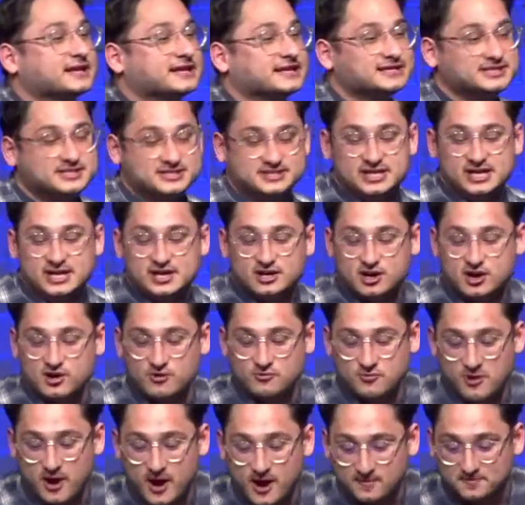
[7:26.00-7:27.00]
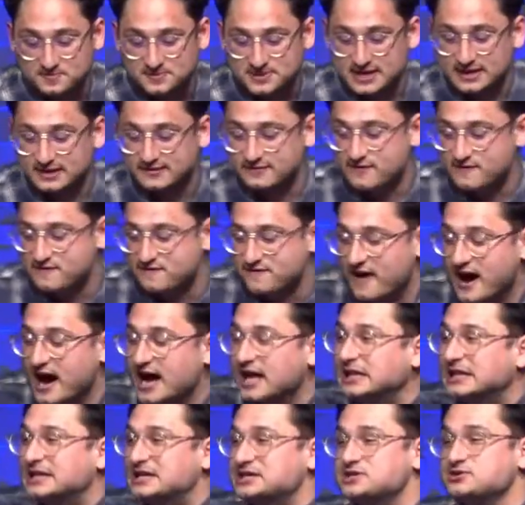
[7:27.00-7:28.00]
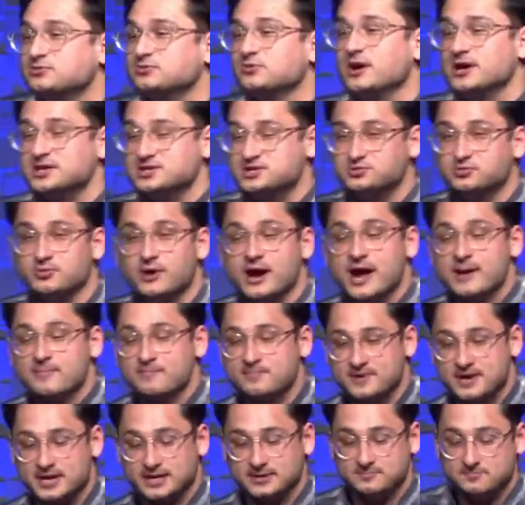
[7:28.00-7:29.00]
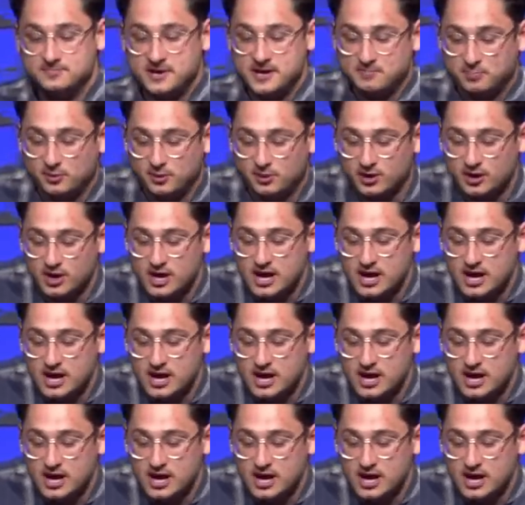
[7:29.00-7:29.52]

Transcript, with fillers: is corrupt and violence runs rampant, and people are